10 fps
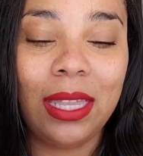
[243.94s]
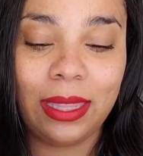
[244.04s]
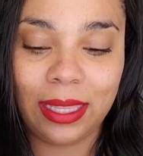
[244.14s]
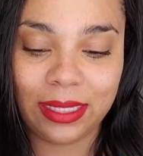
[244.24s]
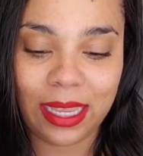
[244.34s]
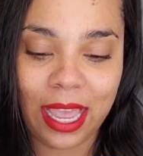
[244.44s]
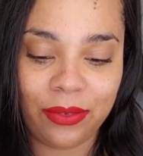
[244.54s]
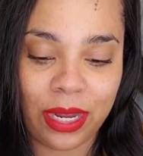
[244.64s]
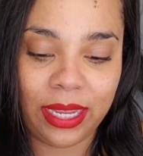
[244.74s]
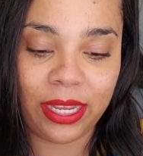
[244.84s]
This guy
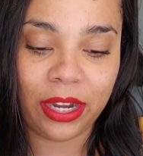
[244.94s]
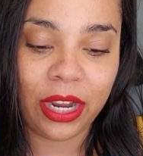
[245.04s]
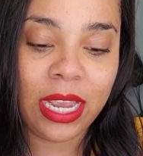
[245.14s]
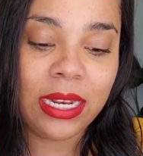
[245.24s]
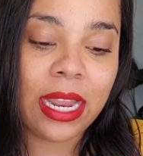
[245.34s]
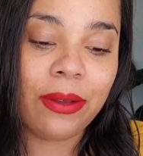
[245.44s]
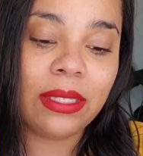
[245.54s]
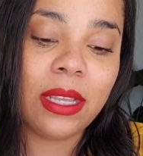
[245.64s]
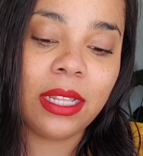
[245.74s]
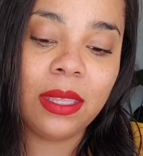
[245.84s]
right here. Now
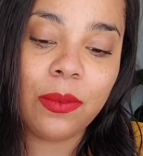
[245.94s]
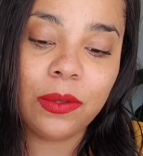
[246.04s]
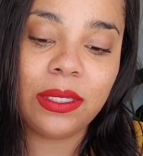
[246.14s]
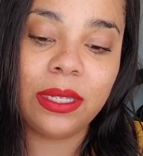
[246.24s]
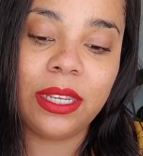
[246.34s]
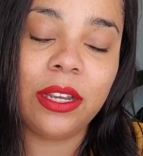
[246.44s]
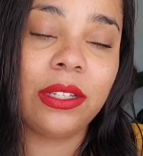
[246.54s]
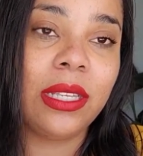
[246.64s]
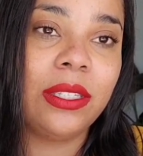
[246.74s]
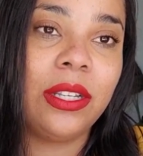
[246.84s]
it's not the most secure
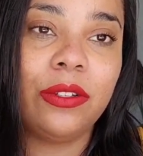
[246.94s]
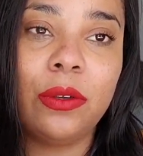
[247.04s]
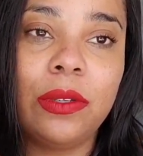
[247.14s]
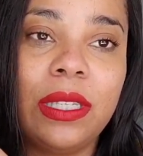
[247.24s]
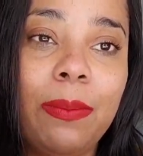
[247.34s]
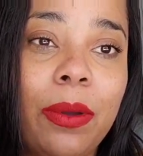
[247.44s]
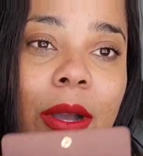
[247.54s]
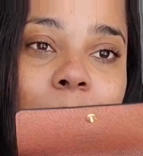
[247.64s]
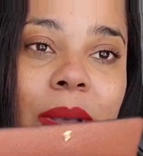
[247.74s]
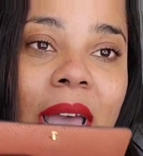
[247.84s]
since there's no
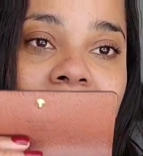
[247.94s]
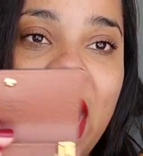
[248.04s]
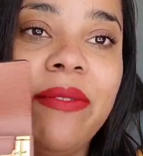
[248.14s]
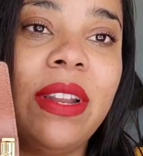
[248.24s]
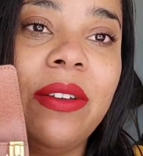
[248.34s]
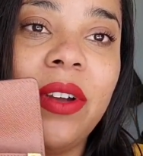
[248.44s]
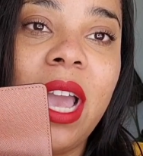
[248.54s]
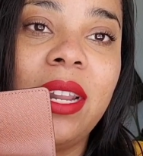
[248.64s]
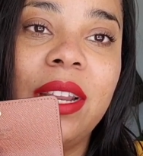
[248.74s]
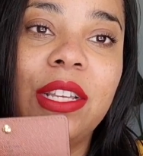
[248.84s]
zipper, but I have never
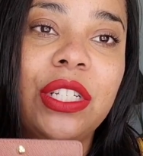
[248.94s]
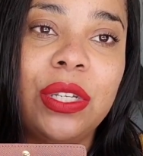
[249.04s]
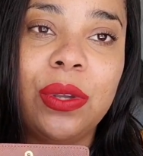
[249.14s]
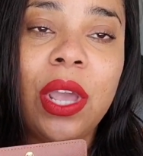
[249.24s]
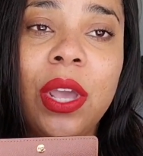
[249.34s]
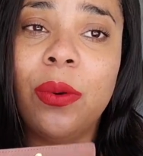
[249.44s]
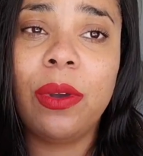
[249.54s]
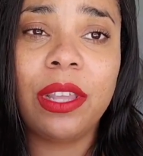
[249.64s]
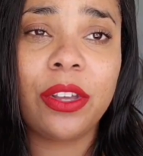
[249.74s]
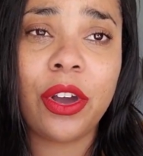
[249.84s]
had an issue
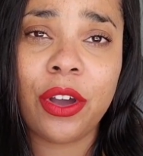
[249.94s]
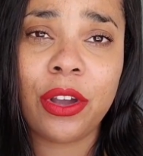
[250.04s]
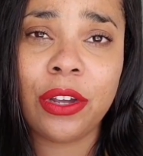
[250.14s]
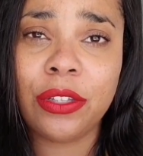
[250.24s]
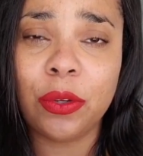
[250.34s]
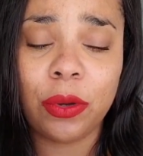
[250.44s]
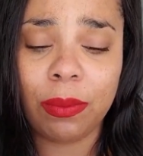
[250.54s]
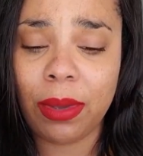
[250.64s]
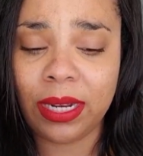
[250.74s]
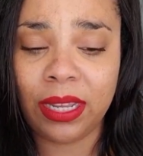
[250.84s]
with cards or
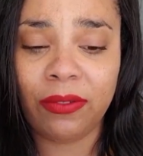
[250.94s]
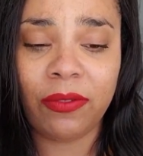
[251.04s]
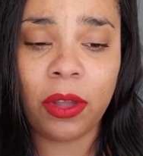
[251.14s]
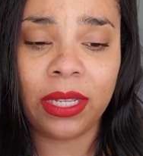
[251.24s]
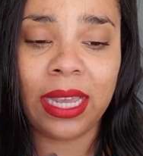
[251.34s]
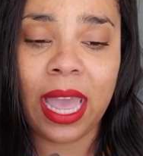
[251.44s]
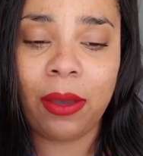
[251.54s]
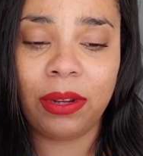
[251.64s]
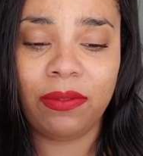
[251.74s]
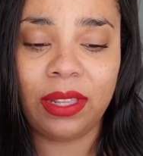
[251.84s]
money falling
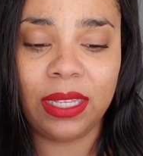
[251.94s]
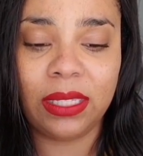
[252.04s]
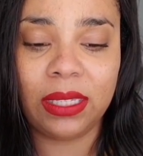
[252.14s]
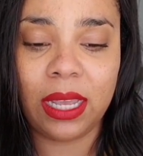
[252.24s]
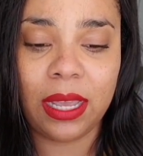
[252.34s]
out of this